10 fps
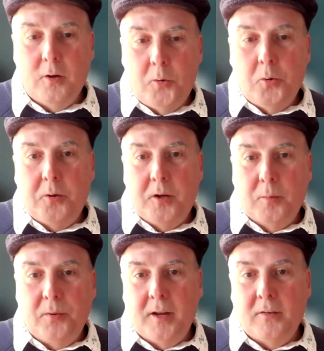new nuclear
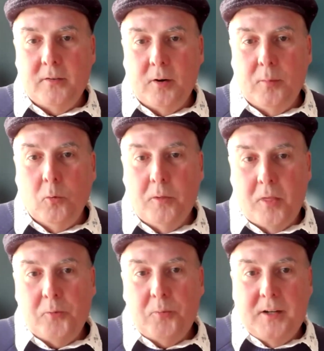plants are more
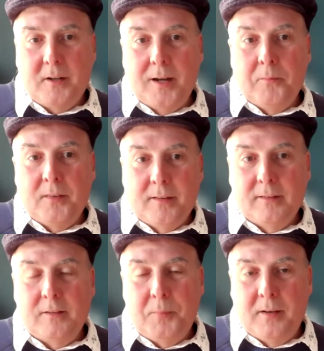than 3 times as
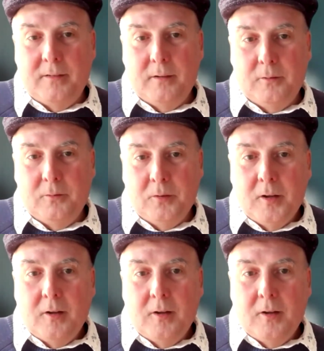expensive,